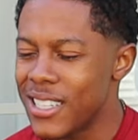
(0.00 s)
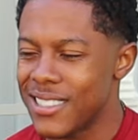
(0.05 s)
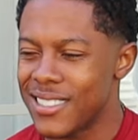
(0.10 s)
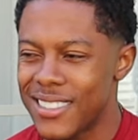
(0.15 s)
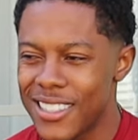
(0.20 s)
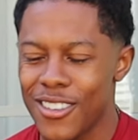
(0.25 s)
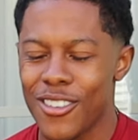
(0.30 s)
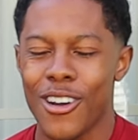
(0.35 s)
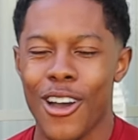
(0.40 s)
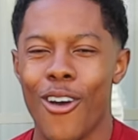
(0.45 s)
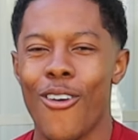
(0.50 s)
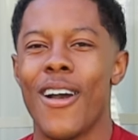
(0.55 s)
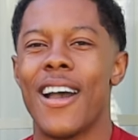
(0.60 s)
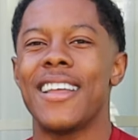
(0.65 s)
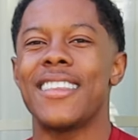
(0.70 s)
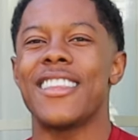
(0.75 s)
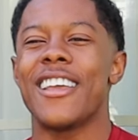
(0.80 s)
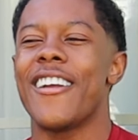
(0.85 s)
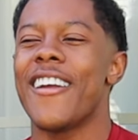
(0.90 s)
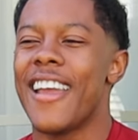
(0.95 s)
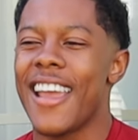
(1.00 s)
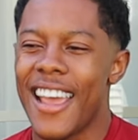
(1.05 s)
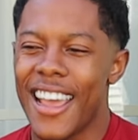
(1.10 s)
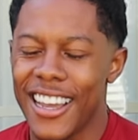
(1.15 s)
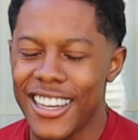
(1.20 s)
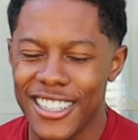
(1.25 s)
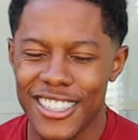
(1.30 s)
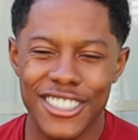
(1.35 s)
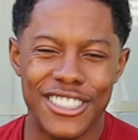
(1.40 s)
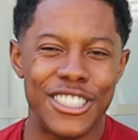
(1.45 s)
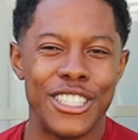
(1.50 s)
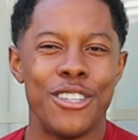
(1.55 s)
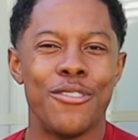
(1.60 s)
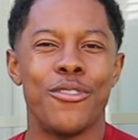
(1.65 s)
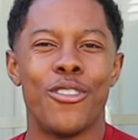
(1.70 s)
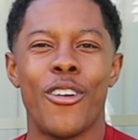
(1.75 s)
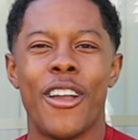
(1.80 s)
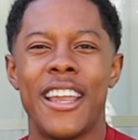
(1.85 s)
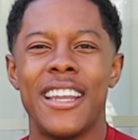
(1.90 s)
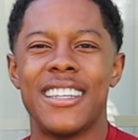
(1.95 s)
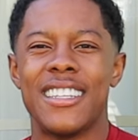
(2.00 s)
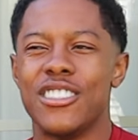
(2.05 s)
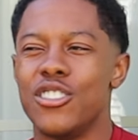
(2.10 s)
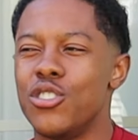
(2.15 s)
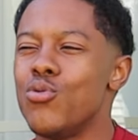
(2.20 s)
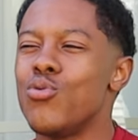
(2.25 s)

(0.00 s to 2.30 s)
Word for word: can still go out there and achieve greatness.